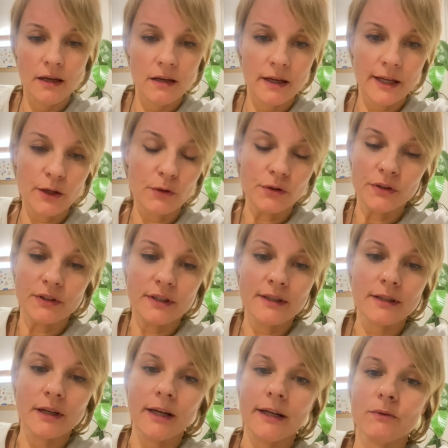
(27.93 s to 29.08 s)
I couldn't
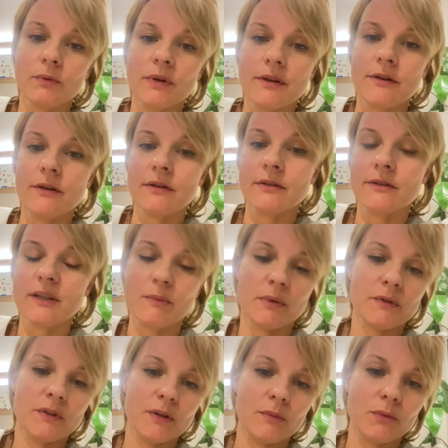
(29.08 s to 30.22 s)
decide whether some
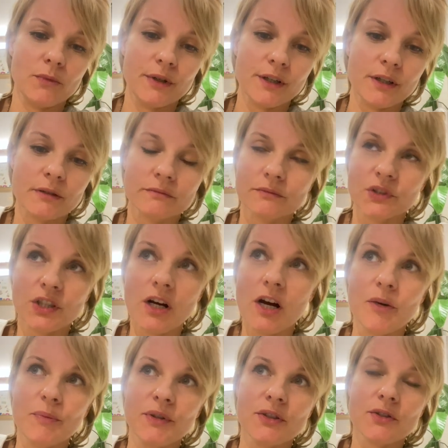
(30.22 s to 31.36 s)
of them were
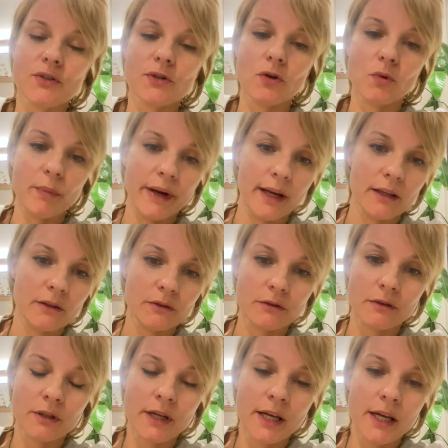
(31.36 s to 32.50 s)
karmic, soulmate,
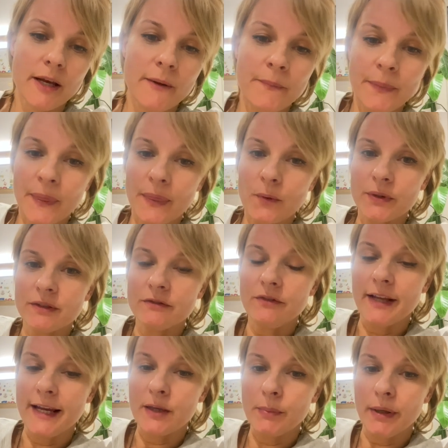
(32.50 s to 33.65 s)
or twin
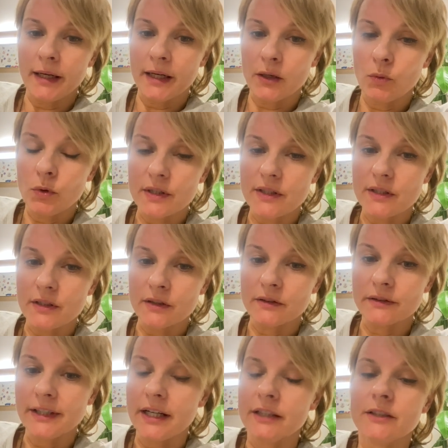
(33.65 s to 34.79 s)
flame, but it
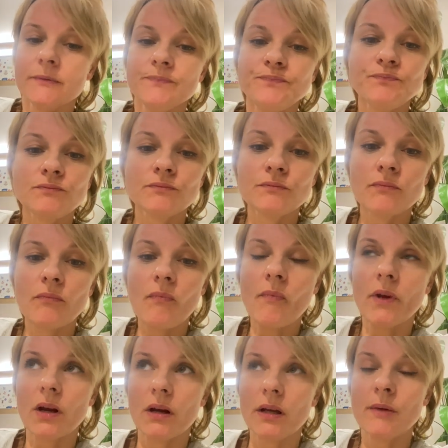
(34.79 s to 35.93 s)
wasn't that
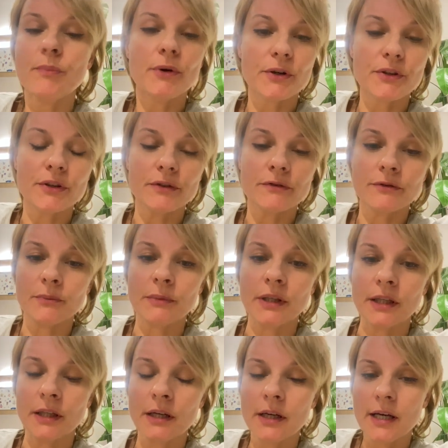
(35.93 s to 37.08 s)
important for
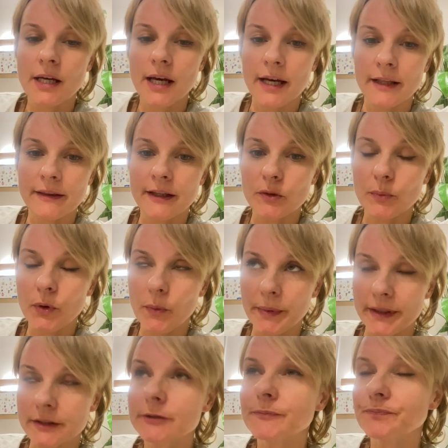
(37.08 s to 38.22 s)
me at that moment.